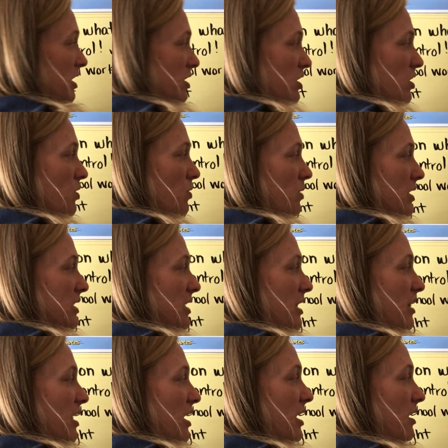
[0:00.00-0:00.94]
the 2 is
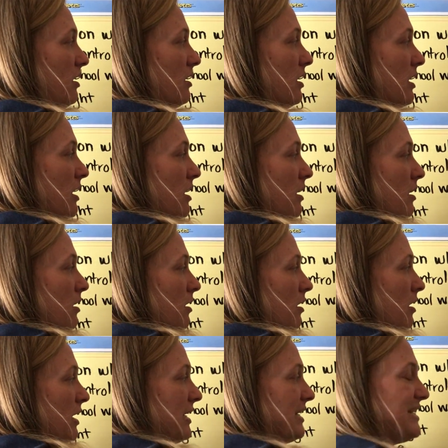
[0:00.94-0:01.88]
in the
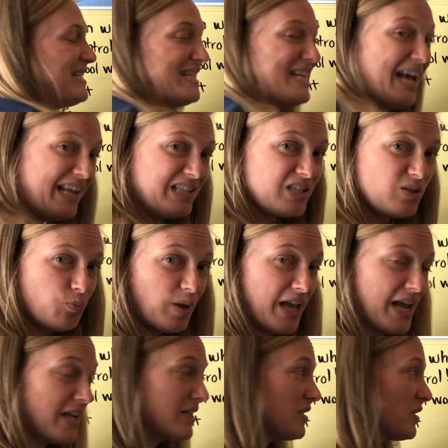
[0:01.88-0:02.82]
tens
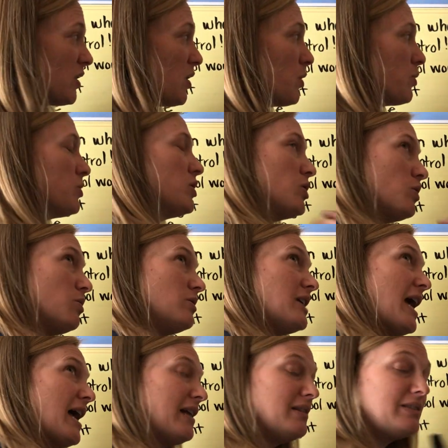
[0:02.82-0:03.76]
place. So 2
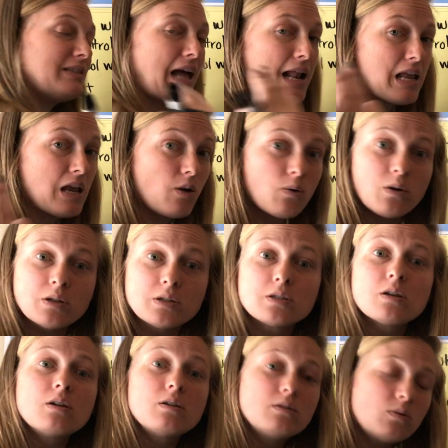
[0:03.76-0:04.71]
tens, that
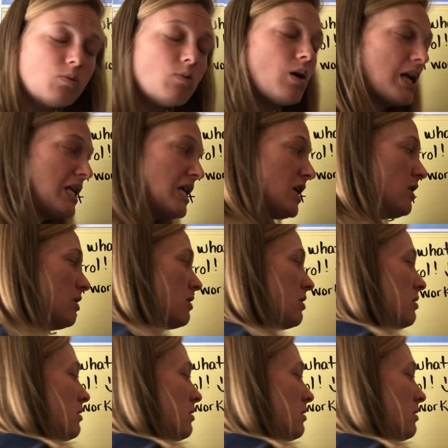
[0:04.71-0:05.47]
equals 20.